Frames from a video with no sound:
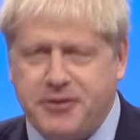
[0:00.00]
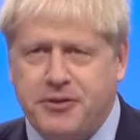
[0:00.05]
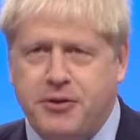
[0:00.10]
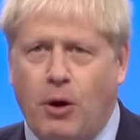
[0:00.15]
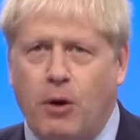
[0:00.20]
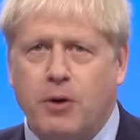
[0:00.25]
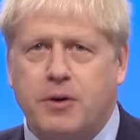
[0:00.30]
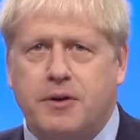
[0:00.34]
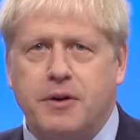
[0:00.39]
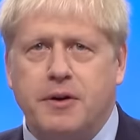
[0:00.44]

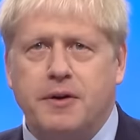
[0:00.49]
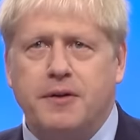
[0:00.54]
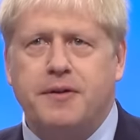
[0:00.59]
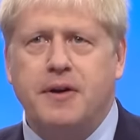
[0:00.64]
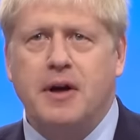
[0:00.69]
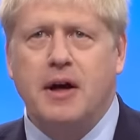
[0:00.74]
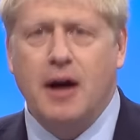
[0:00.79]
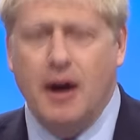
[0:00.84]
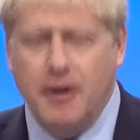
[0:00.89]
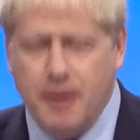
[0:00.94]
doctors
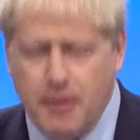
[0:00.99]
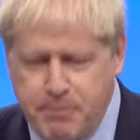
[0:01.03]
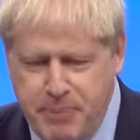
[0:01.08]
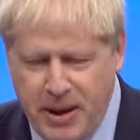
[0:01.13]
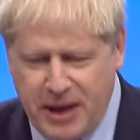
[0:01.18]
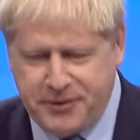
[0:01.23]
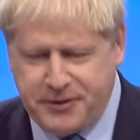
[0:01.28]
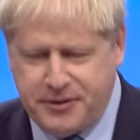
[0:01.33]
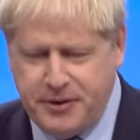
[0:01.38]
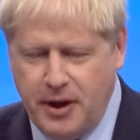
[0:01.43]
and the
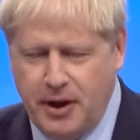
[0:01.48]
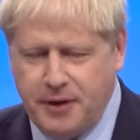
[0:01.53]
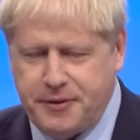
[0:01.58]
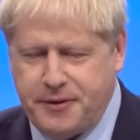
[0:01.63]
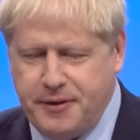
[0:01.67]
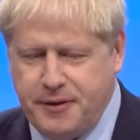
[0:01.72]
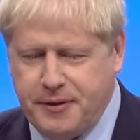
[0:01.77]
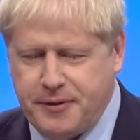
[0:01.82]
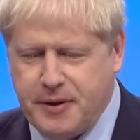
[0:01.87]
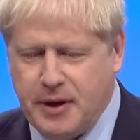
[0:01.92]
best
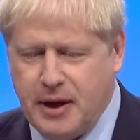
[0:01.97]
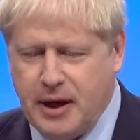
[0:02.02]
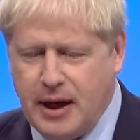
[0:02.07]
nurses